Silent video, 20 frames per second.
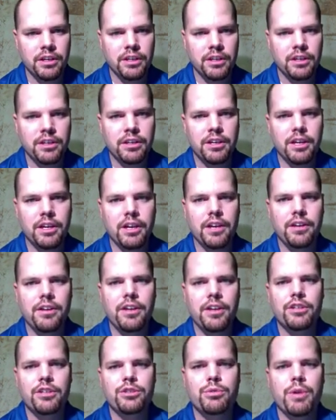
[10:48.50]
Okay,
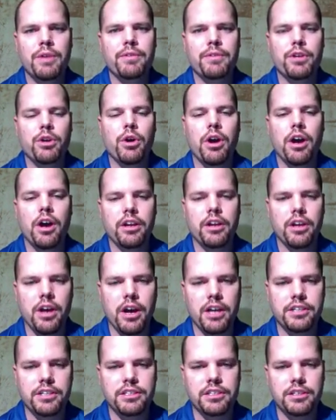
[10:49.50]
so we have a
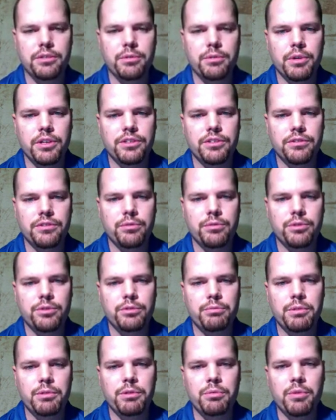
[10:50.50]
cost equation, which
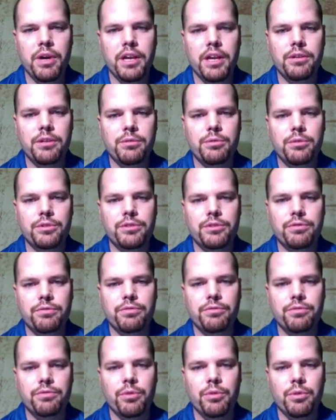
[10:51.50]
would be y equals
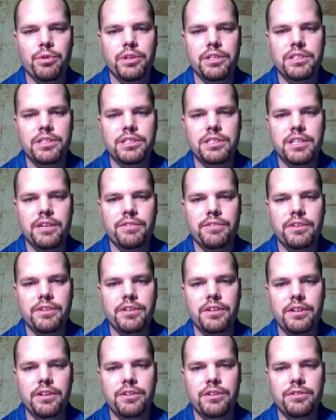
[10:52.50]

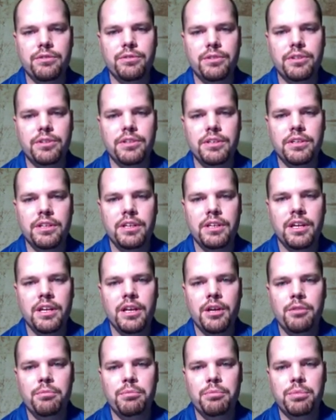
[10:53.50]
4,700
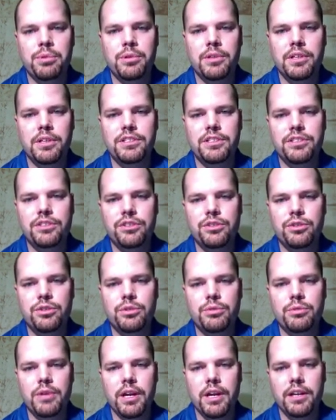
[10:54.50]
plus
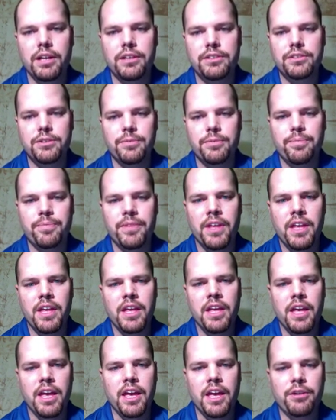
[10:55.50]
2x.
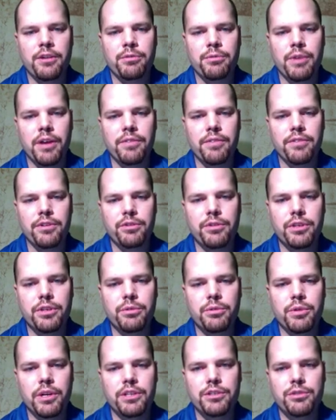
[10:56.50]
And a revenue
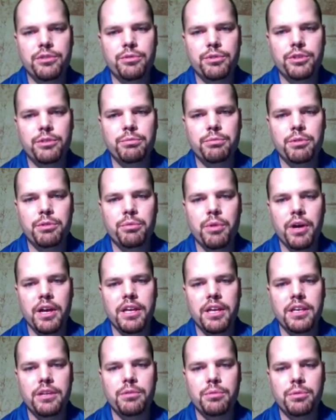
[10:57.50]
equation, which would be y
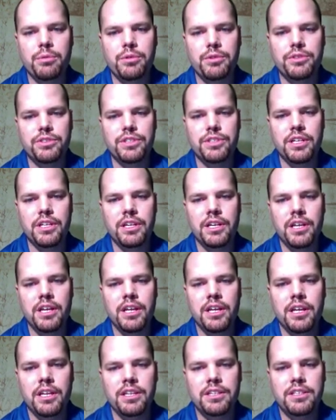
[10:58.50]
equals
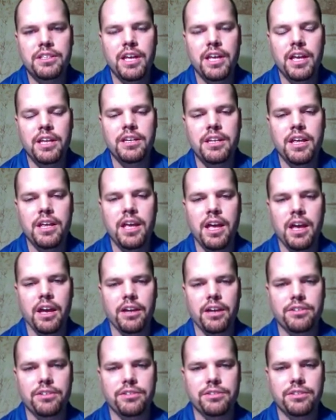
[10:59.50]

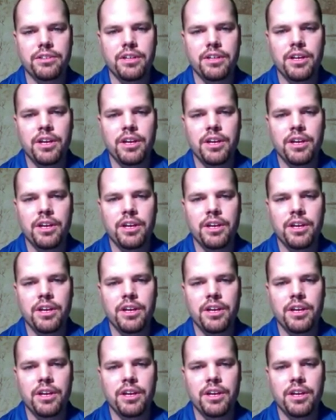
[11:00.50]
10x.